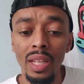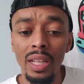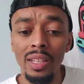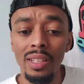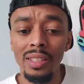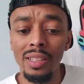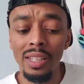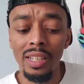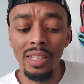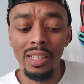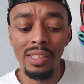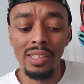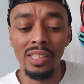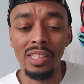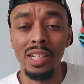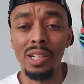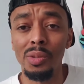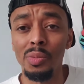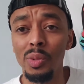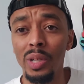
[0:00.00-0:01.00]
And then
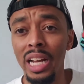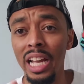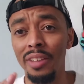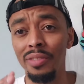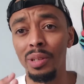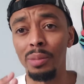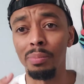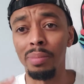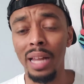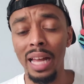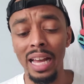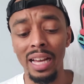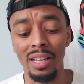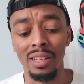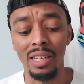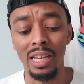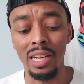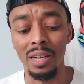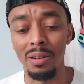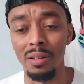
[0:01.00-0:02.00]
some would have the black
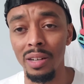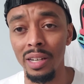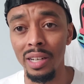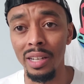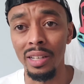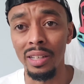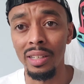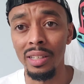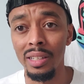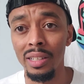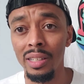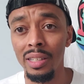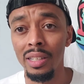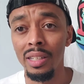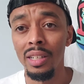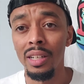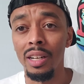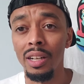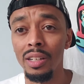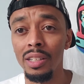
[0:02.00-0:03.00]
lettering
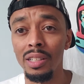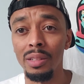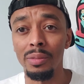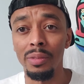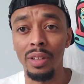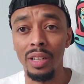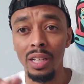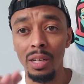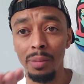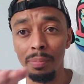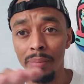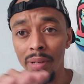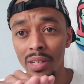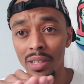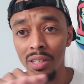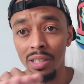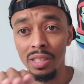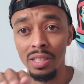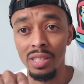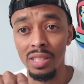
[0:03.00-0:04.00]
on the up
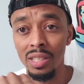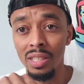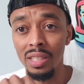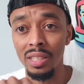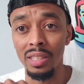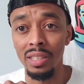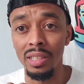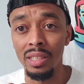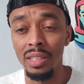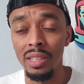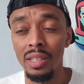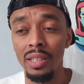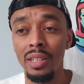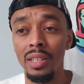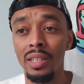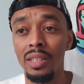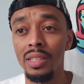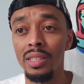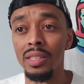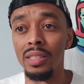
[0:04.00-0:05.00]
under the sun
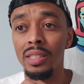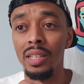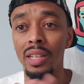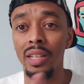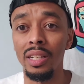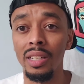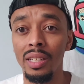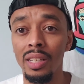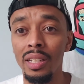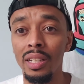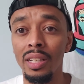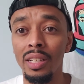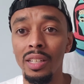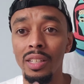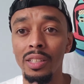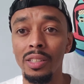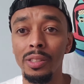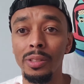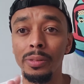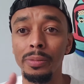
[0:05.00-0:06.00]
instead of
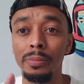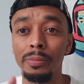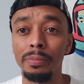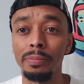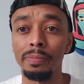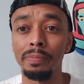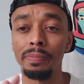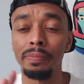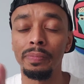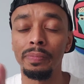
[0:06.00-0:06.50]
the